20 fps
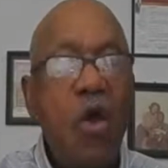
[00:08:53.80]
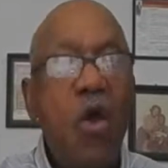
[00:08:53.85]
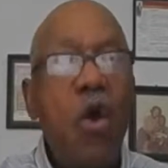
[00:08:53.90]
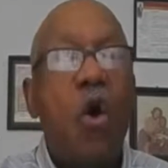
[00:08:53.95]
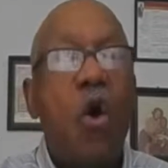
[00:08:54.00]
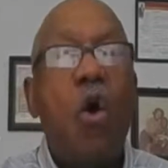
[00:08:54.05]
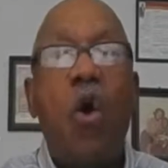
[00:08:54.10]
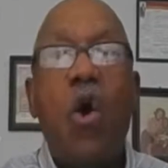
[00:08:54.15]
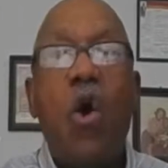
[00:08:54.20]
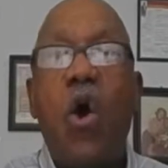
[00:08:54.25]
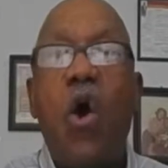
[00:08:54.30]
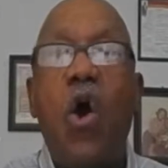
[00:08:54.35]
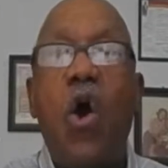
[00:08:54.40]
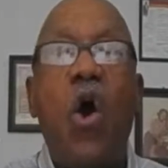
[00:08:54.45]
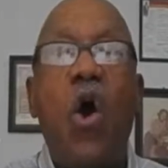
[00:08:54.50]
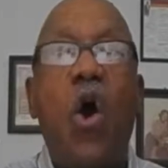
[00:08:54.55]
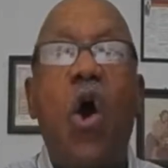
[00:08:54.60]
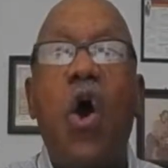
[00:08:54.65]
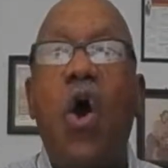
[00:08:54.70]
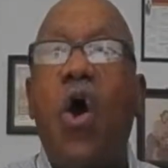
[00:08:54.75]

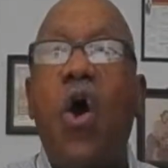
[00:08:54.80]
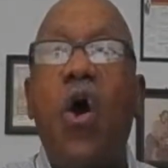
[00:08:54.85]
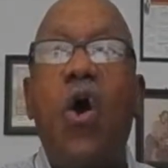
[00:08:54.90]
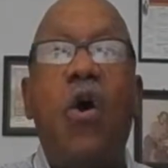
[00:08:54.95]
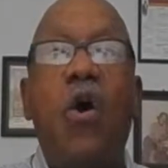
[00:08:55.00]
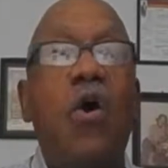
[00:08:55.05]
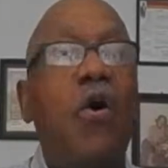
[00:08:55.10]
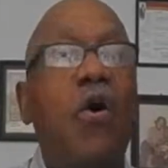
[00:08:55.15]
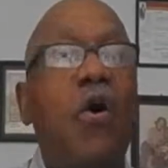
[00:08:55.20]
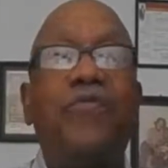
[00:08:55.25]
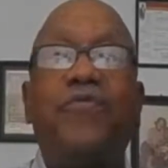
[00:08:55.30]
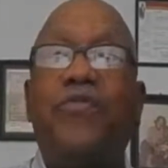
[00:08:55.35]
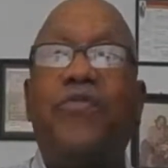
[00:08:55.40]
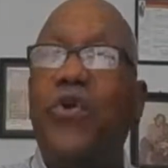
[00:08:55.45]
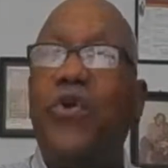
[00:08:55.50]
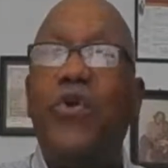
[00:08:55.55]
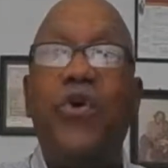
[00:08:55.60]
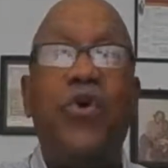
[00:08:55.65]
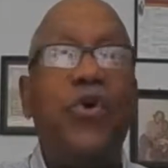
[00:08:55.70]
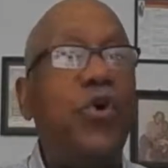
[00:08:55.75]
Oh,
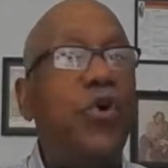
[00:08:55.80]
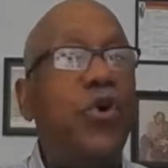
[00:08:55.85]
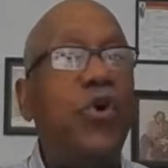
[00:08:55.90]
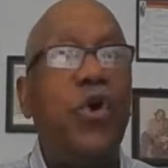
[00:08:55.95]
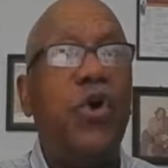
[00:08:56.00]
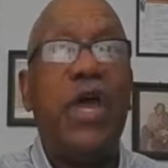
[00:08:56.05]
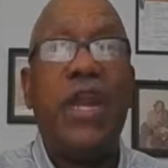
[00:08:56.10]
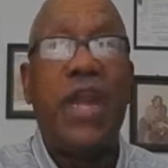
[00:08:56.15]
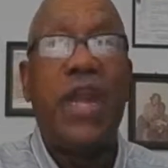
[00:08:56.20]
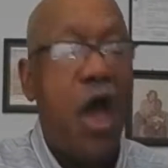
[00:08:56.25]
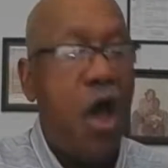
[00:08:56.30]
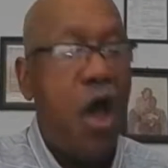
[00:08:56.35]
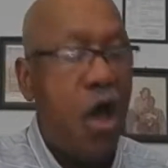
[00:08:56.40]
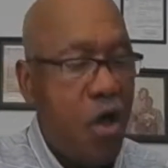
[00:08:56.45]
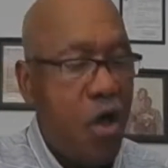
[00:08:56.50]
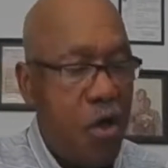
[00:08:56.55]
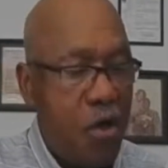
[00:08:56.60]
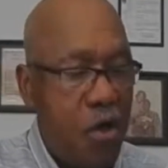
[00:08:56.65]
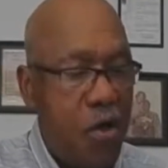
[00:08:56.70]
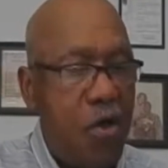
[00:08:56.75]
through it
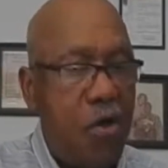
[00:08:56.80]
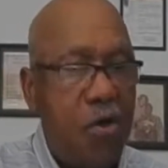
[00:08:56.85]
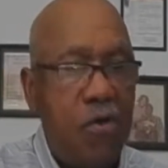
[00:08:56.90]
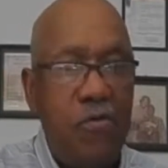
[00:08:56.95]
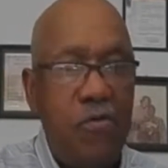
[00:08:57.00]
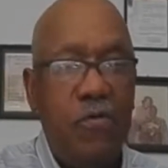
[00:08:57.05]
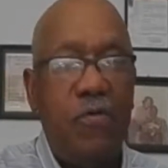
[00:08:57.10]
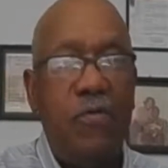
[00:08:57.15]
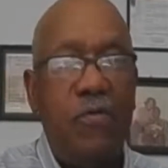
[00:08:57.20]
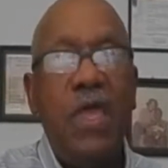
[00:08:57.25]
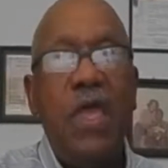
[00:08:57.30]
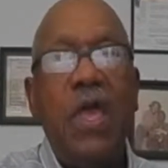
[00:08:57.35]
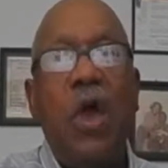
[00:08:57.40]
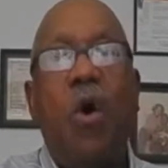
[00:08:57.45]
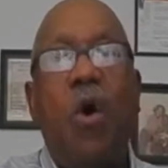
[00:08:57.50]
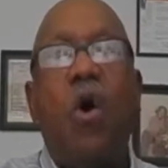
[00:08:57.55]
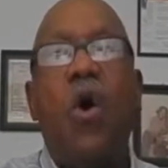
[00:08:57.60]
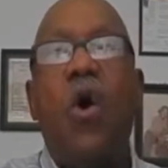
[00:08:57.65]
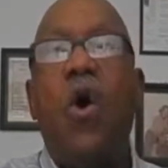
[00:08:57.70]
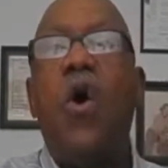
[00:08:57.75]
all.
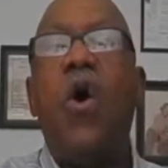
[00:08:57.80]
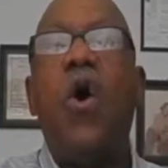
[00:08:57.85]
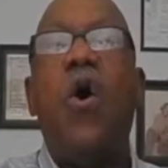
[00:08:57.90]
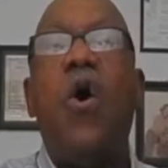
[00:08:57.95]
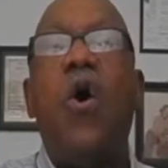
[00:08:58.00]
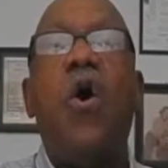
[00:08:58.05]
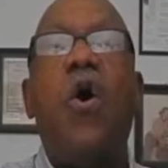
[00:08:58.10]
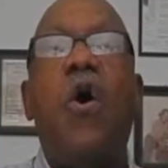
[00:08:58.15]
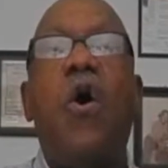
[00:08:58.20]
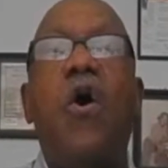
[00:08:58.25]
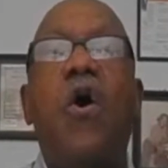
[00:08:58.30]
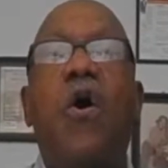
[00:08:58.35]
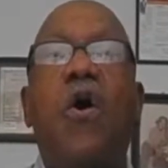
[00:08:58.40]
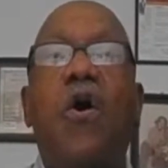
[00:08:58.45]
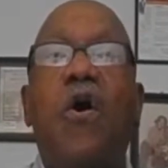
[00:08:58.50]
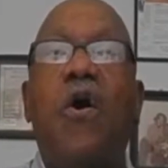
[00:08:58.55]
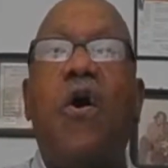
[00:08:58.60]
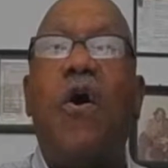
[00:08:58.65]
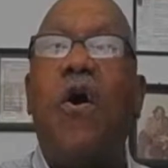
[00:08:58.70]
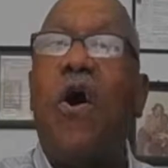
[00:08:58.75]

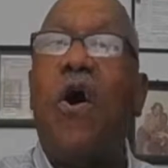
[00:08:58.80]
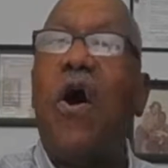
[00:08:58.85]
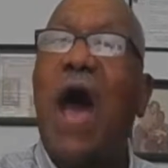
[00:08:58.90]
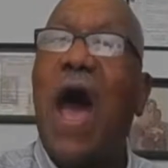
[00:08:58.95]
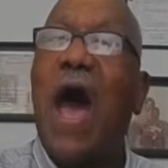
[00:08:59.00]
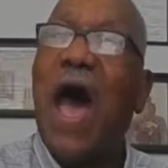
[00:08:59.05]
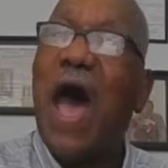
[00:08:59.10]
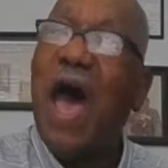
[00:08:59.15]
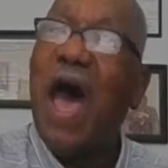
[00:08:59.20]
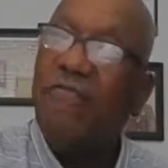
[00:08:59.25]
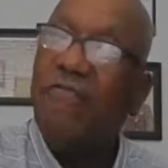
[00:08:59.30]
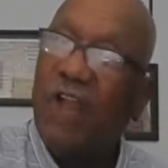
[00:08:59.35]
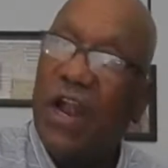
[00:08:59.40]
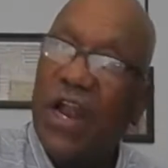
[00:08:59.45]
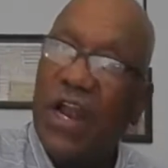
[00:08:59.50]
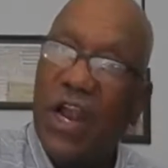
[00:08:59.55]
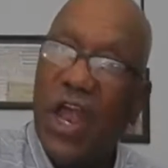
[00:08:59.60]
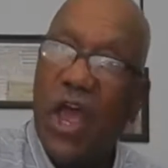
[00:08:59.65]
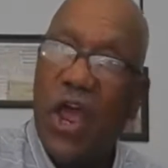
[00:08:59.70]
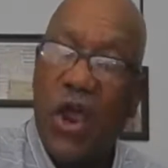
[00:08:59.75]
Oh, I've
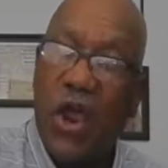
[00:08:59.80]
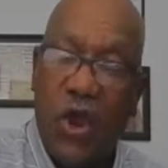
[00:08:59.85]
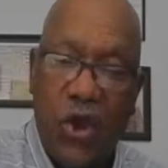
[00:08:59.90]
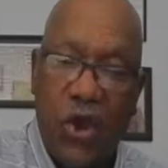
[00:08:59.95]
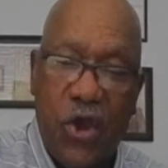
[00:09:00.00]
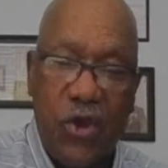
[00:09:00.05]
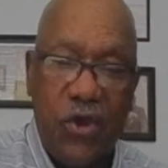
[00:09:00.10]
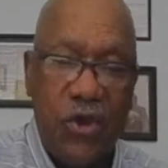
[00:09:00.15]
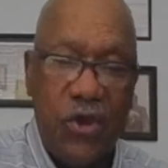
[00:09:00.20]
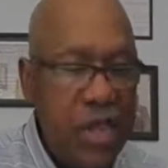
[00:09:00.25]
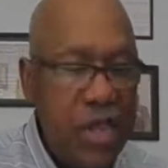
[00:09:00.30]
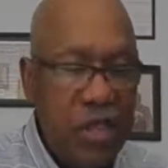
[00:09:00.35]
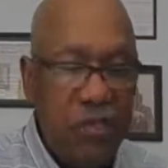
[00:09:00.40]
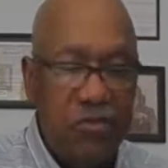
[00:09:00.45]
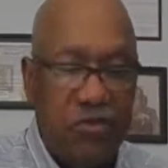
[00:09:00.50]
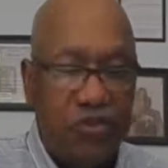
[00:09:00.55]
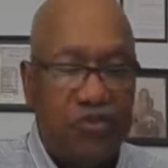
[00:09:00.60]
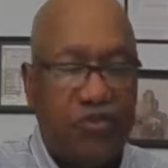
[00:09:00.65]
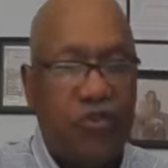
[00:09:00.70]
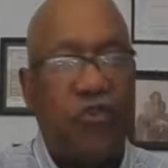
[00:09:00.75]
learned
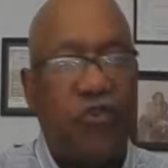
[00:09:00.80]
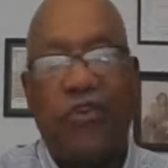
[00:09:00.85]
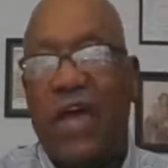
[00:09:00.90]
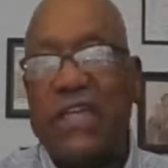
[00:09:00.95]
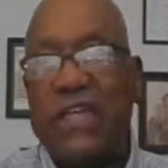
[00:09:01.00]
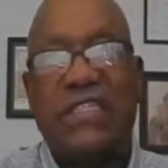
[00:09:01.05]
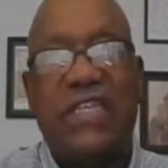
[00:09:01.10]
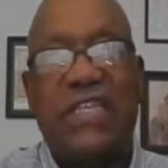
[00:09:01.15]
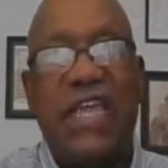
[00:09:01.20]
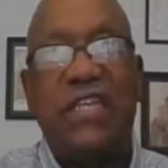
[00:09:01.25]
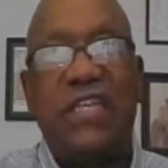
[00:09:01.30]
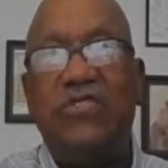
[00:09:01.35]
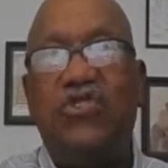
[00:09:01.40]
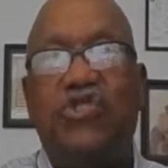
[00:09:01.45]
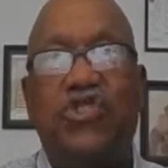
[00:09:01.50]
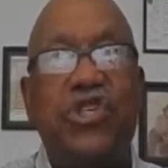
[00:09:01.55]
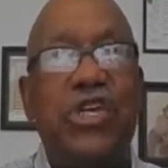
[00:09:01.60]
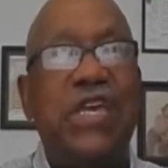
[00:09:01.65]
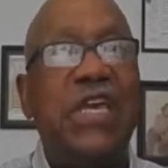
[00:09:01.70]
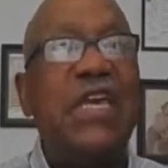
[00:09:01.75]
to trust in
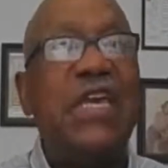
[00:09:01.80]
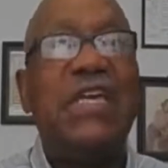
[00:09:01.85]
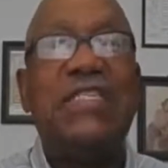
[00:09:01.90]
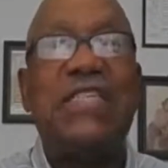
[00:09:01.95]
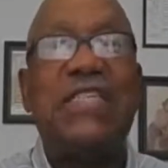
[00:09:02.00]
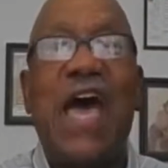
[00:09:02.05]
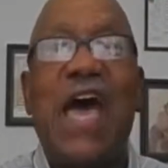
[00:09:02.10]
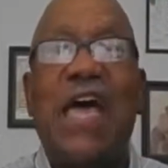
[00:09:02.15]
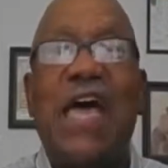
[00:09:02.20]
Jesus.